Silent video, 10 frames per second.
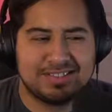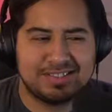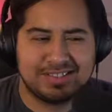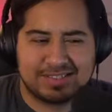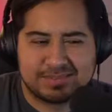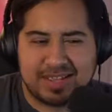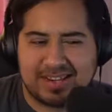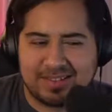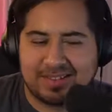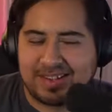Dude, this is
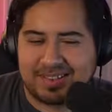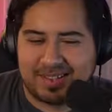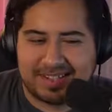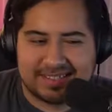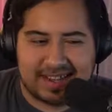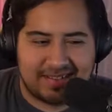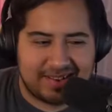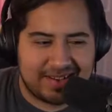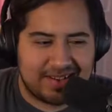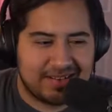making it look like they're gonna die
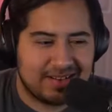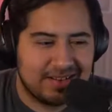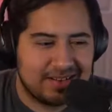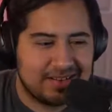right here.